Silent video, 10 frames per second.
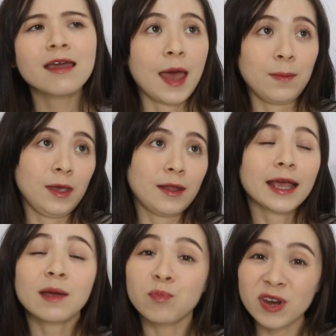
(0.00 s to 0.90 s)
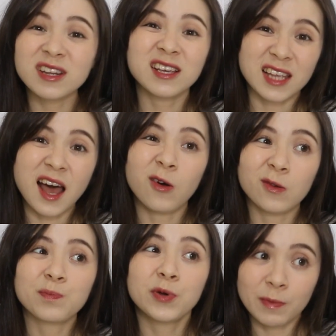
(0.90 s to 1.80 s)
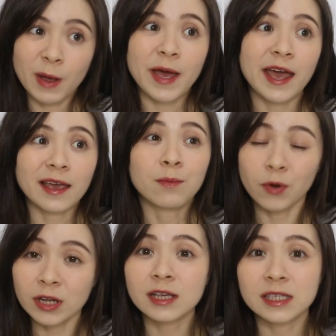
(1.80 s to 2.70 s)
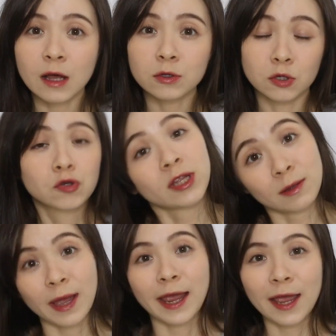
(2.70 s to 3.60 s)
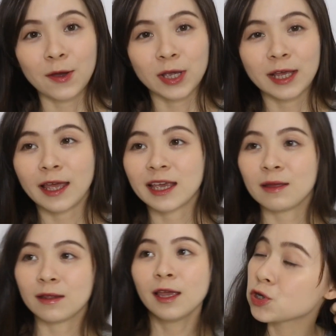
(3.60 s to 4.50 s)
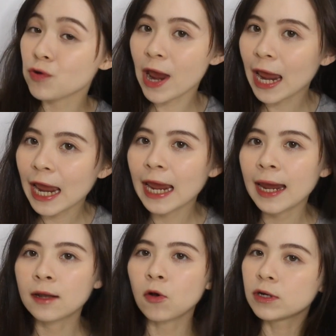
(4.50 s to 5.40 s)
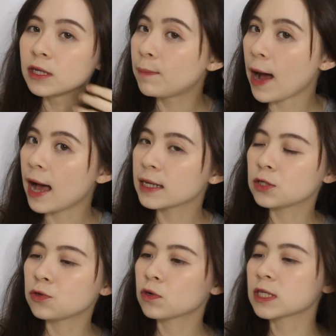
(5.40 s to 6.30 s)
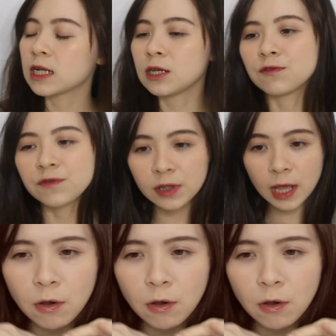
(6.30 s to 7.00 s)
I mean, I can bring this out, put in my bag, and bring this out to straighten my hair, okay? Like in train or in the bus, you know, suddenly you feel like,